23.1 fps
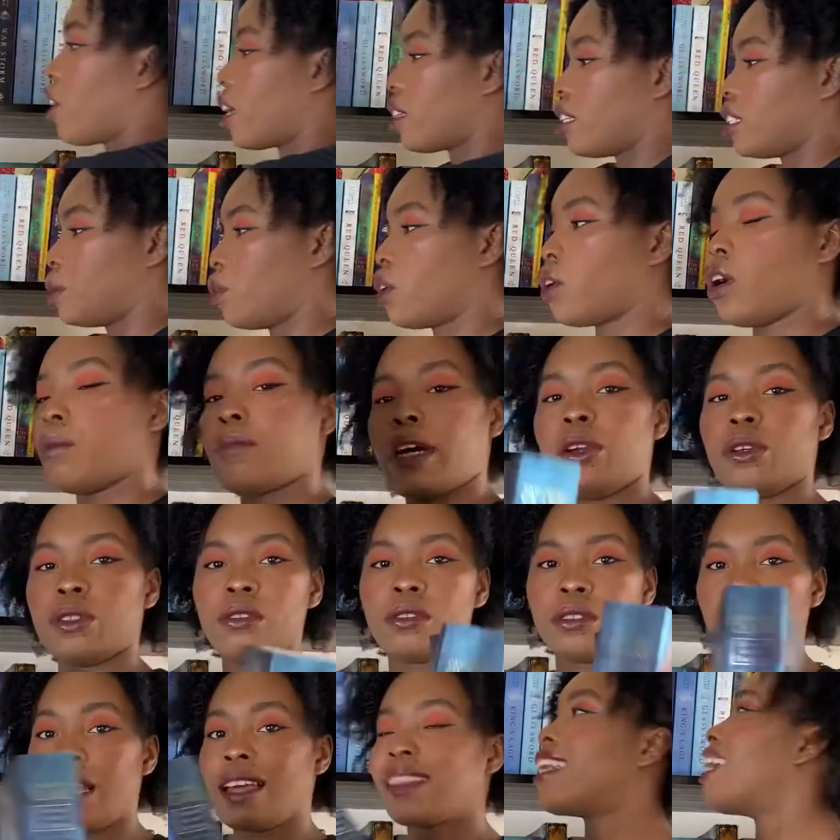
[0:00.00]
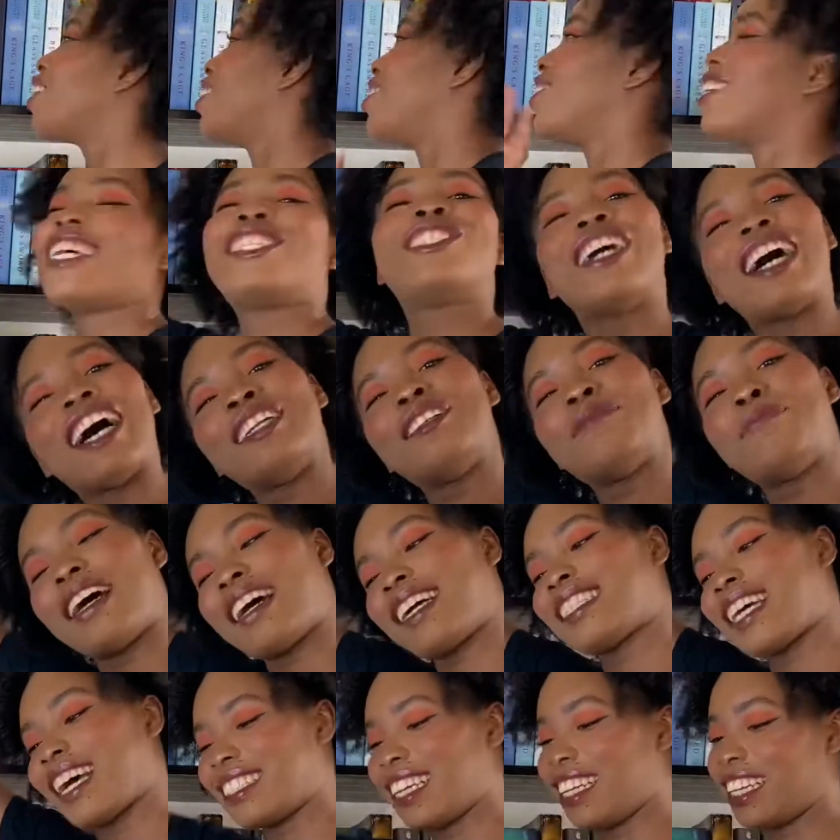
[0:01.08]
this book on my own. Then I got the other 2
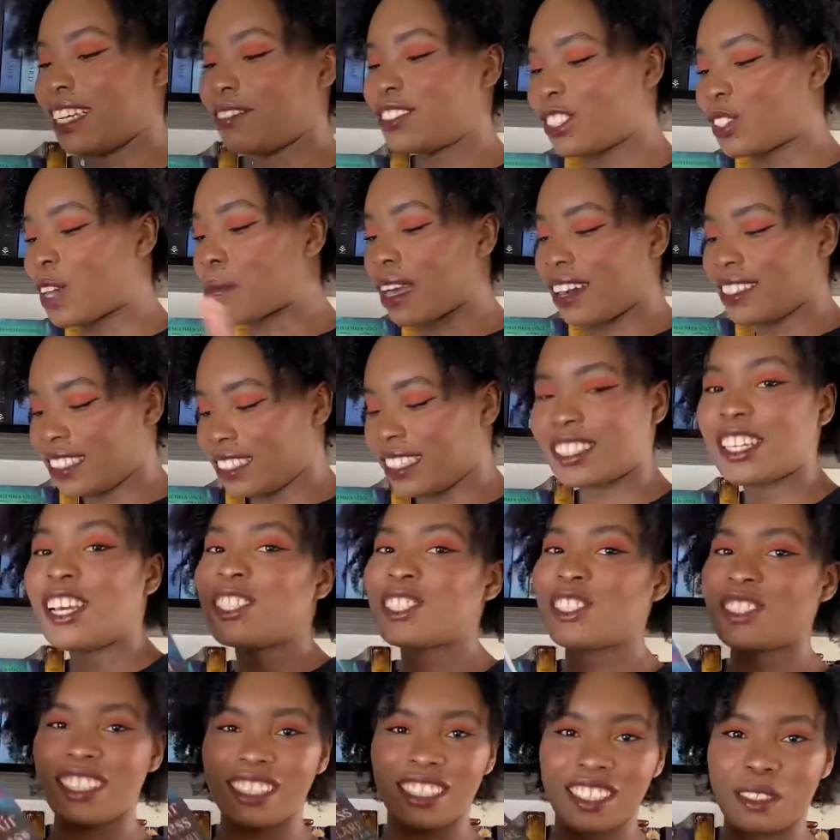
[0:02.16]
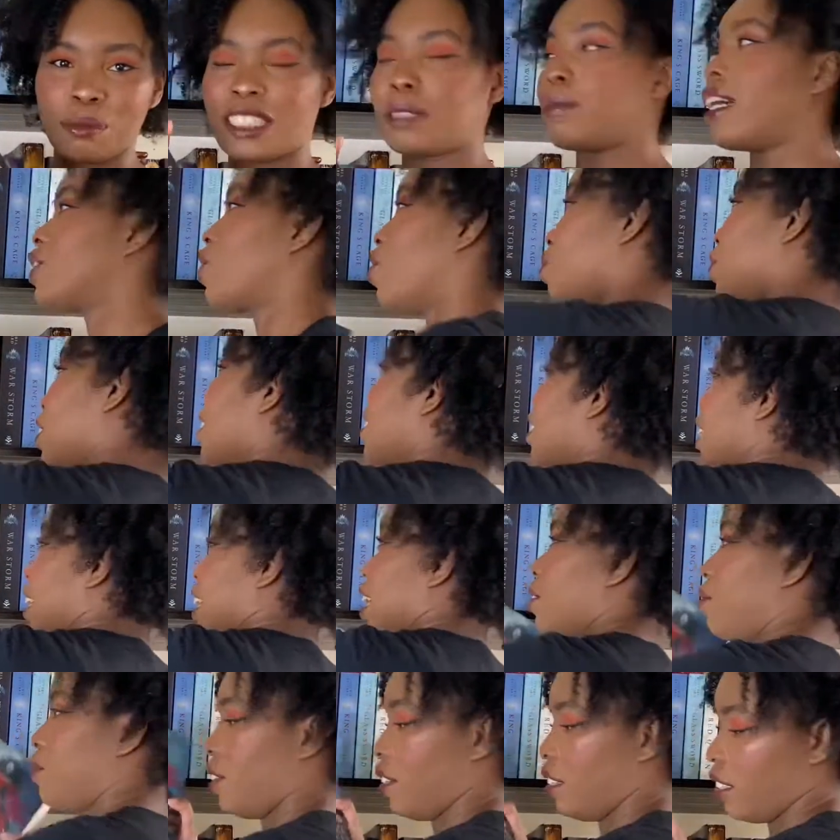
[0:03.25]
hardbacks as a gift, so I'm counting this. So this is mismatched covers. I
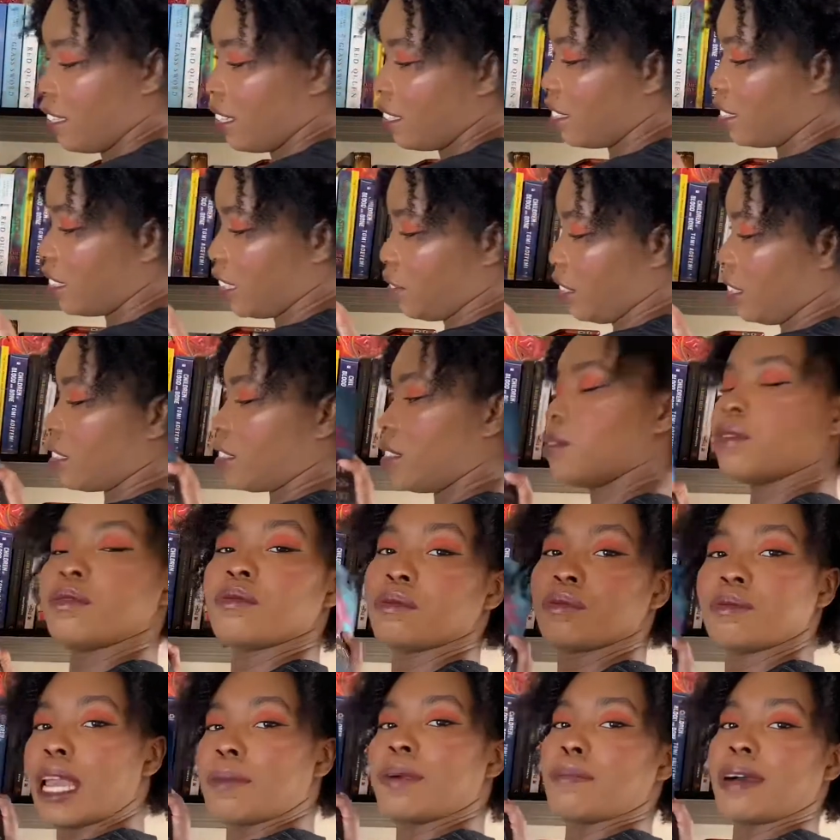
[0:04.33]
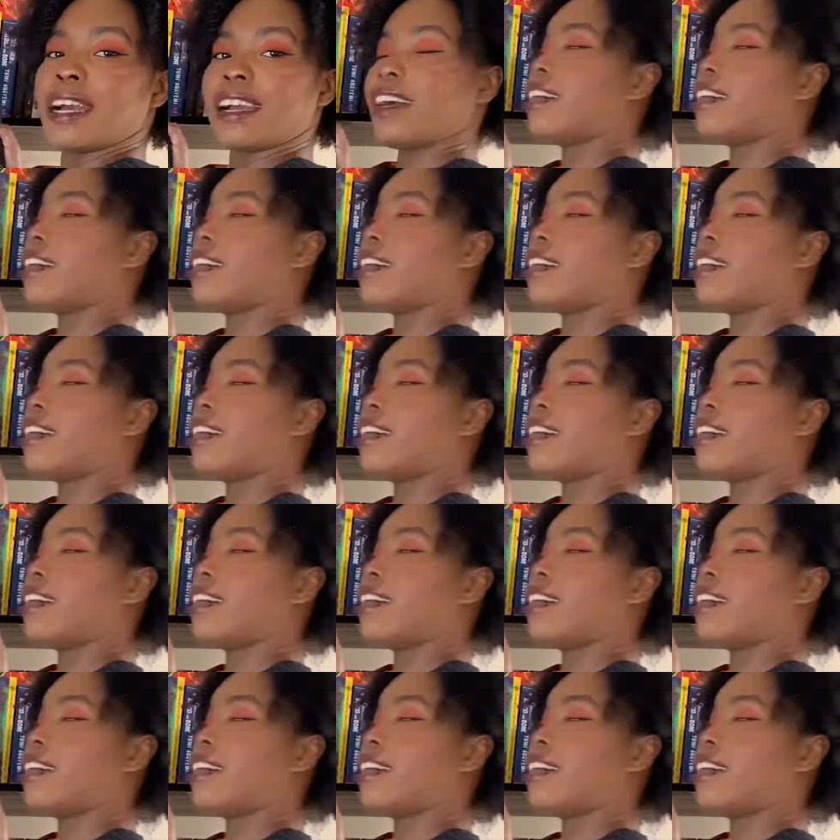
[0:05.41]
have the series, paperback and